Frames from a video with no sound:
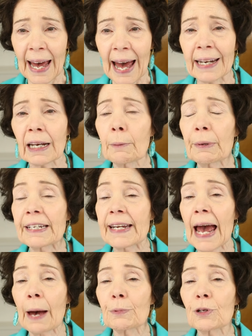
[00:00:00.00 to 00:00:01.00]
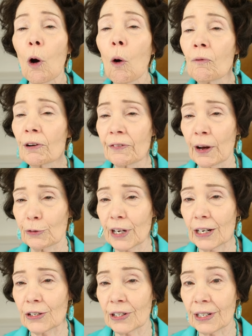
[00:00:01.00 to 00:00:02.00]
and it can be tapped over
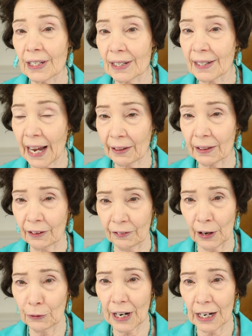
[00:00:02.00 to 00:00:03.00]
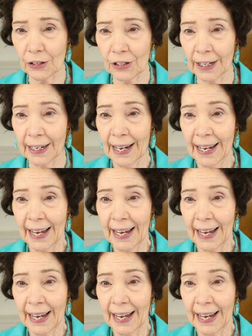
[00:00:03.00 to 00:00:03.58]
foundation to set the foundation.